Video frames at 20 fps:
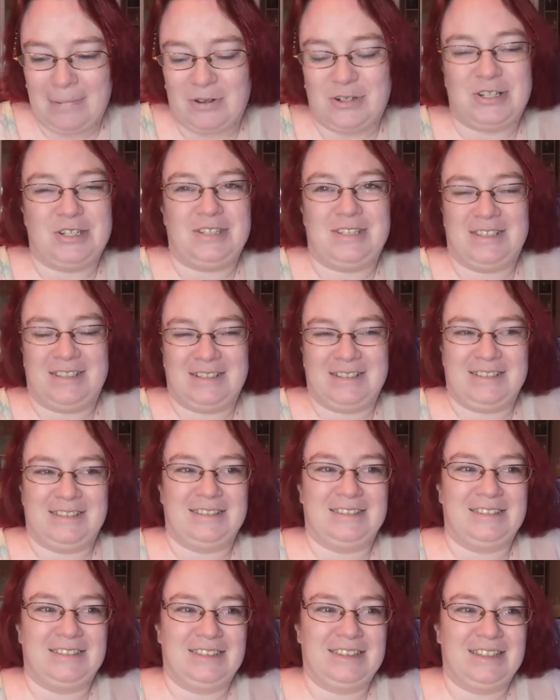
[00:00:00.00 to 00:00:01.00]
Which is
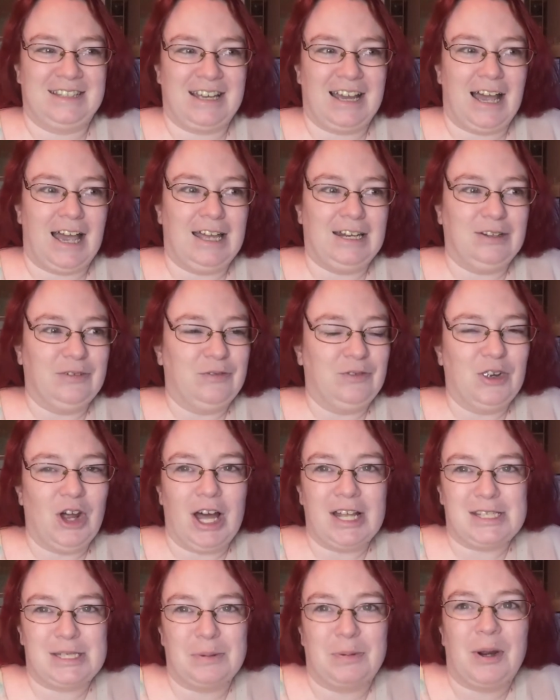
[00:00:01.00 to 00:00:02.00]
kind of
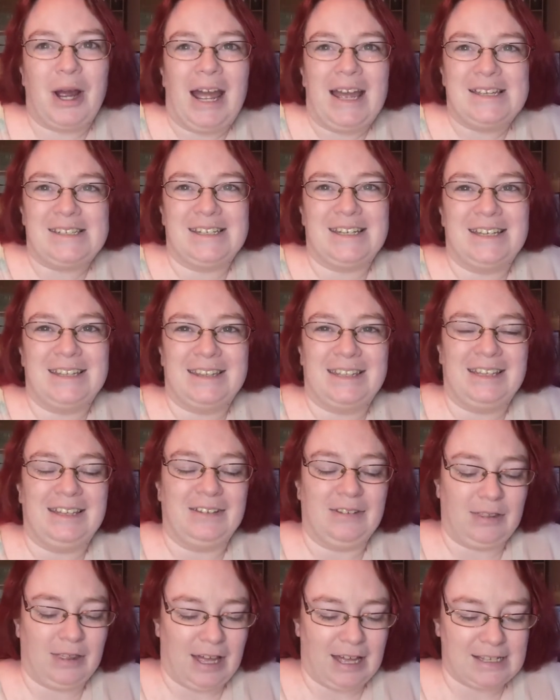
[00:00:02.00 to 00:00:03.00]
not surprising.
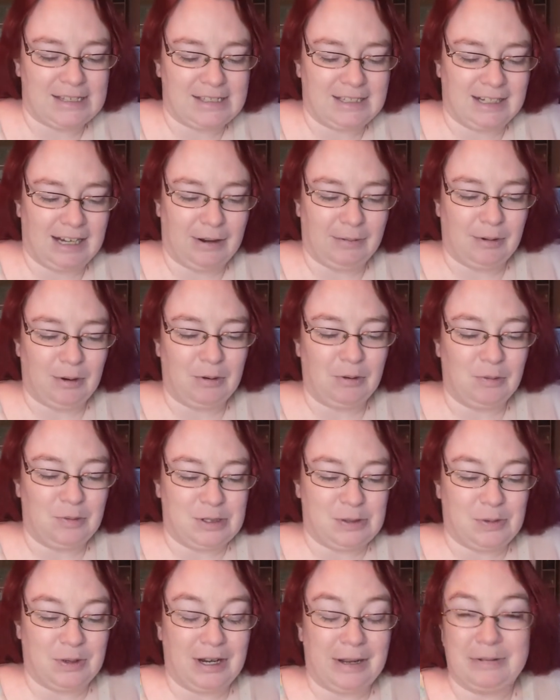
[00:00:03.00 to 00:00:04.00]
The last scene I wrote
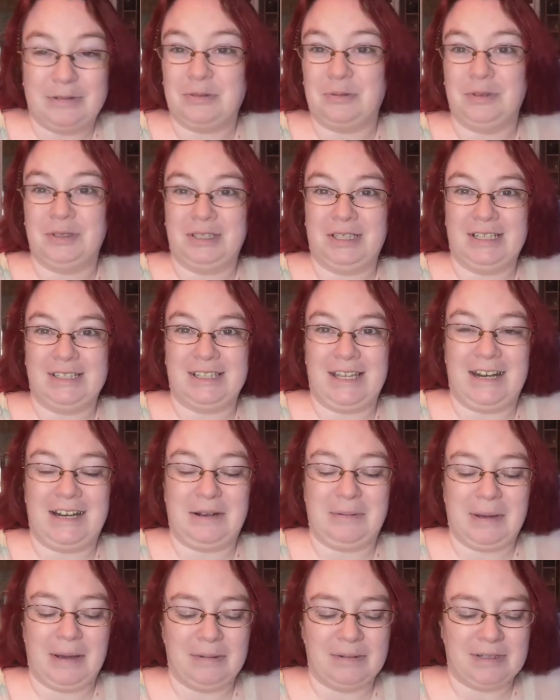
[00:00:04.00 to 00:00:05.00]
was one I was really
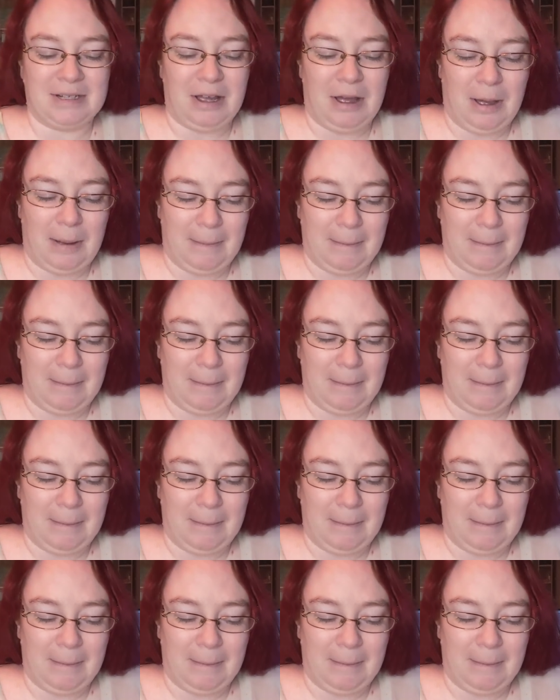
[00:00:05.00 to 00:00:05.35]
excited about.